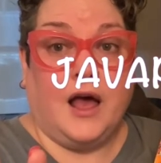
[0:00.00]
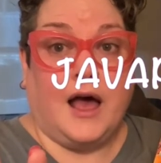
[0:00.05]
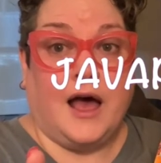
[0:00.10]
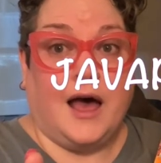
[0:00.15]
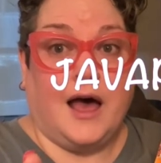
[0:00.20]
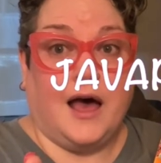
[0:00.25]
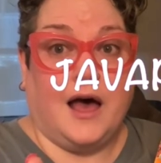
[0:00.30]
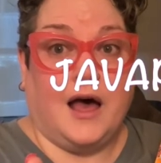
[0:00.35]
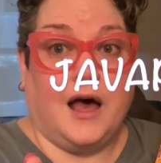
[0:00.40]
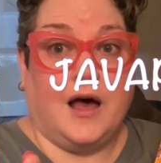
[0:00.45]

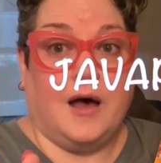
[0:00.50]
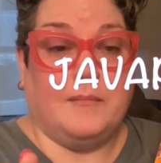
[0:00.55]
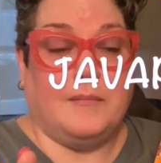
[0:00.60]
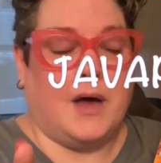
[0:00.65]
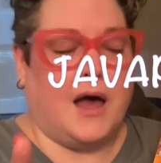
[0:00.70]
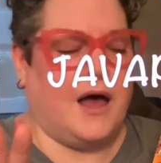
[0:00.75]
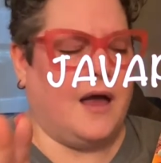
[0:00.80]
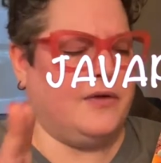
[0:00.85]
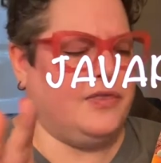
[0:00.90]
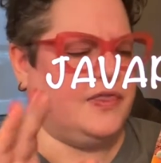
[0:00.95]
Um,
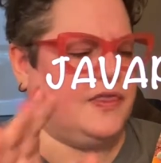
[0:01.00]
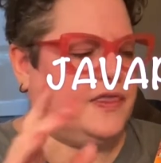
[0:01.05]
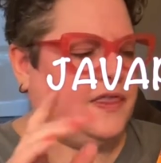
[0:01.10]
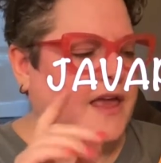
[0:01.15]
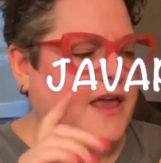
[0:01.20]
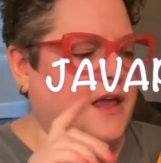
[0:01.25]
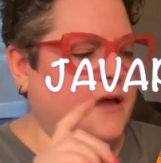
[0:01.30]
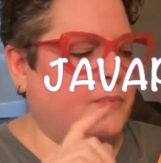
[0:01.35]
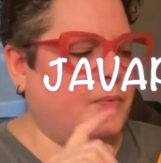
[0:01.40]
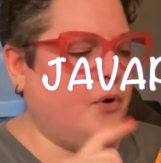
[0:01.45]
I
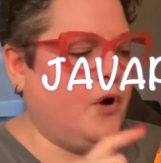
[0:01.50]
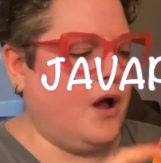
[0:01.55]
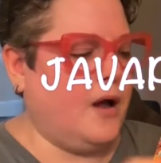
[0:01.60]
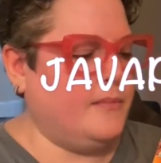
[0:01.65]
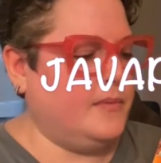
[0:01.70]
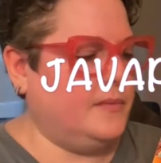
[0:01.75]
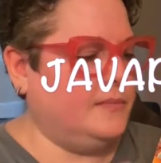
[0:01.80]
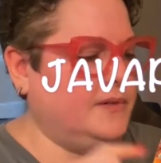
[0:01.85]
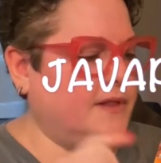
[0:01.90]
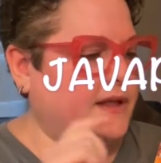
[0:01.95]
think
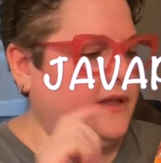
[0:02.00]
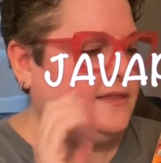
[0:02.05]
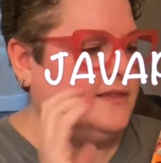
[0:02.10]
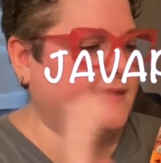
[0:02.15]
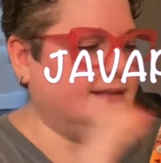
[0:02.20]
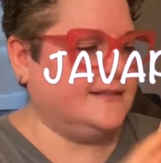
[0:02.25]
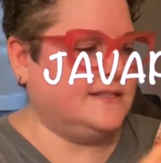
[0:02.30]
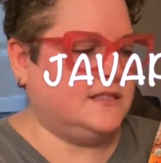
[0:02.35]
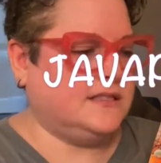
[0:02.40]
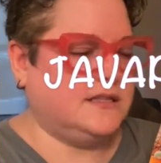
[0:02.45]
probably
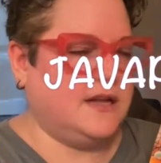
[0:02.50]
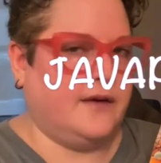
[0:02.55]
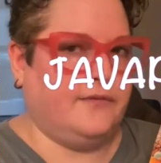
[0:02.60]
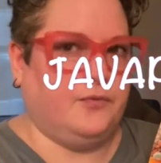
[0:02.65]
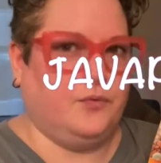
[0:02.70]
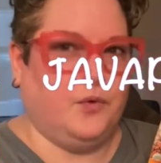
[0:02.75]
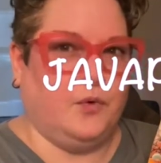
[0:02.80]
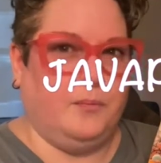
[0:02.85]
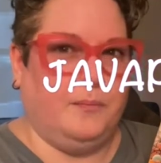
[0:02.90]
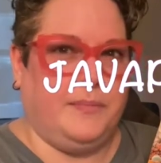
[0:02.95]
this stuff
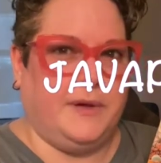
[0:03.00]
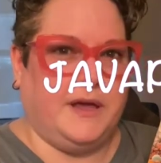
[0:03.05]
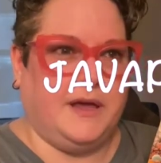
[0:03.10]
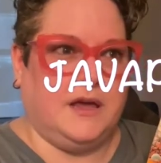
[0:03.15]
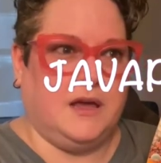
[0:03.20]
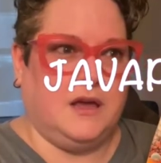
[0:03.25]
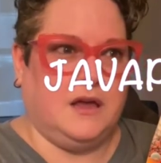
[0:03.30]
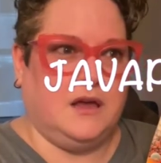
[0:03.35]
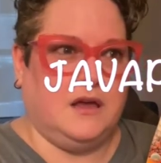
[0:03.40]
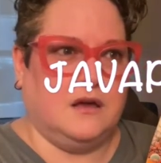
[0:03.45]
will
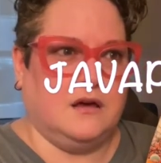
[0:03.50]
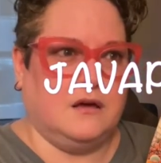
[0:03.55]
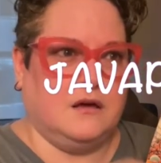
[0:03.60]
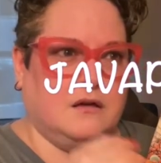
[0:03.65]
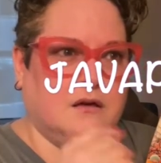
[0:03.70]
be,